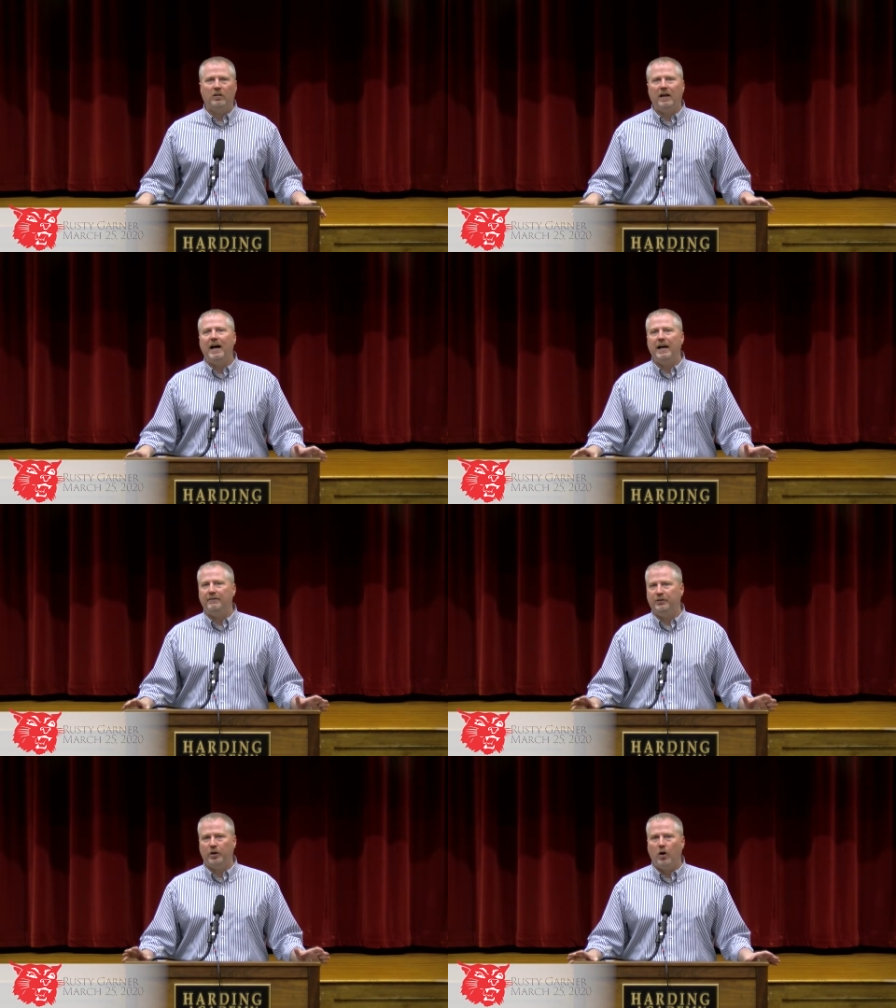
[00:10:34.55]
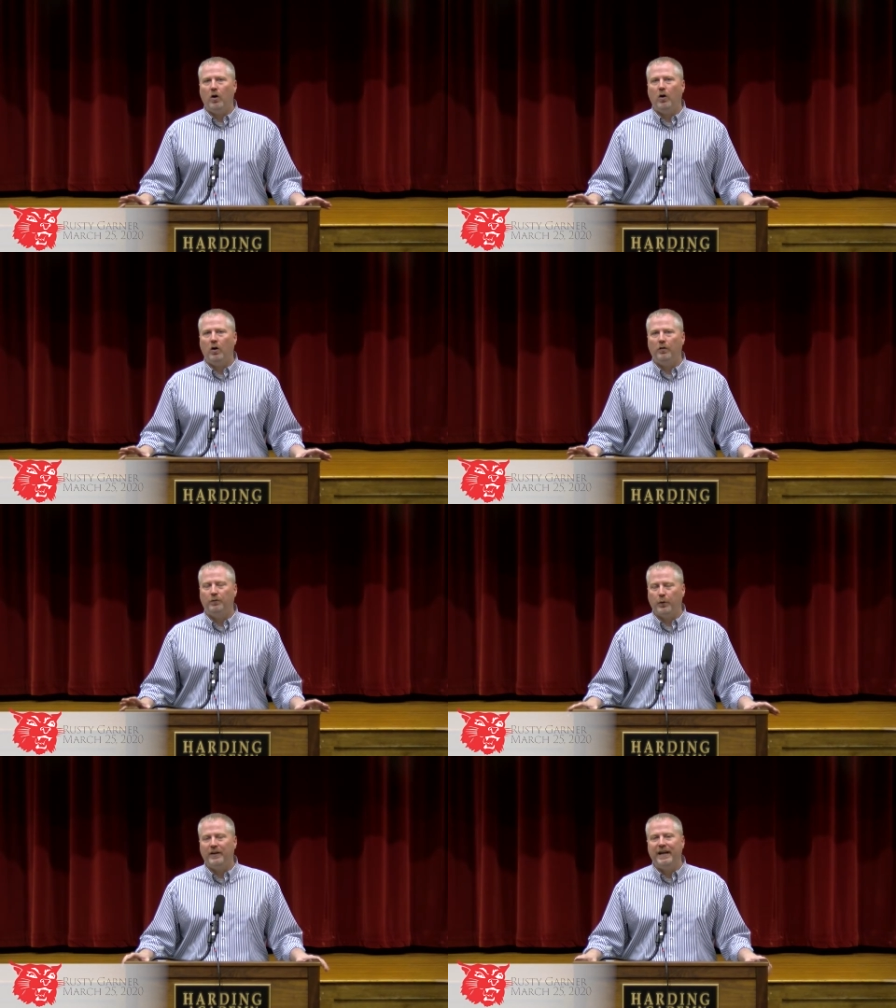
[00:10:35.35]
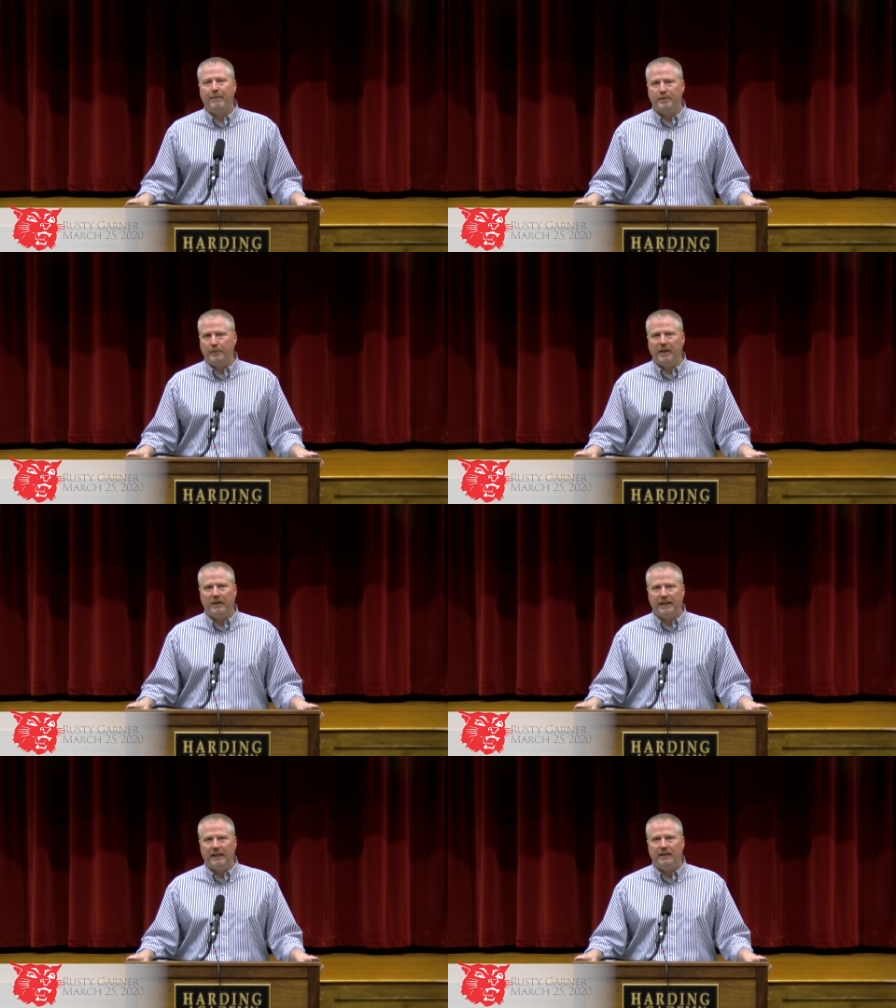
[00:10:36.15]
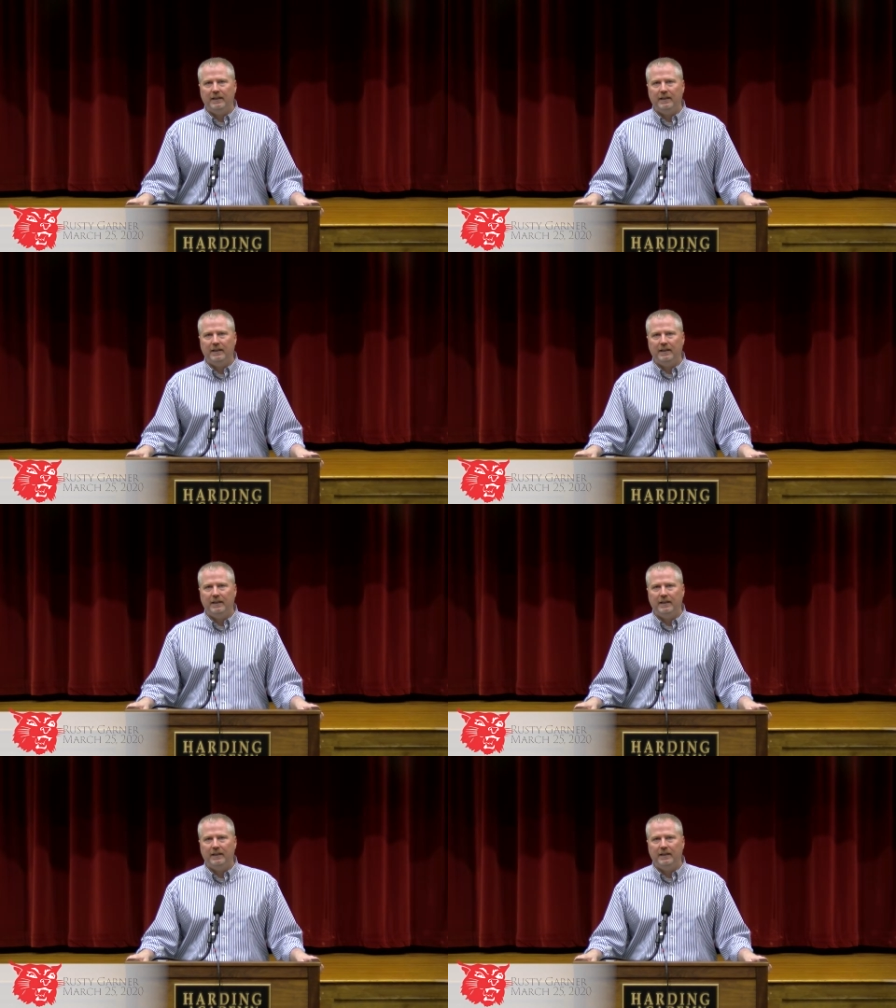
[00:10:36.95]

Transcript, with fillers: lives call for adaptability.